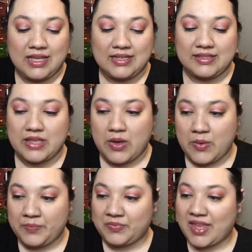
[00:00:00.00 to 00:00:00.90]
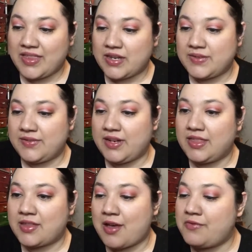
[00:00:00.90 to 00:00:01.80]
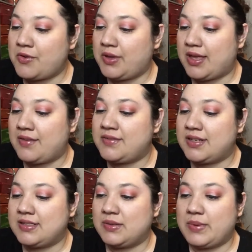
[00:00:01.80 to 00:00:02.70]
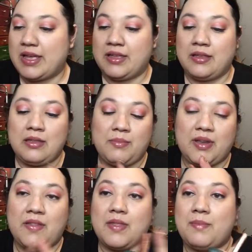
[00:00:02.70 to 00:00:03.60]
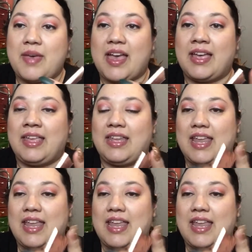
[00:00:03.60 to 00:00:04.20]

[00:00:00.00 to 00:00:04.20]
So I thought it was a very thoughtful gift as well. But on the back it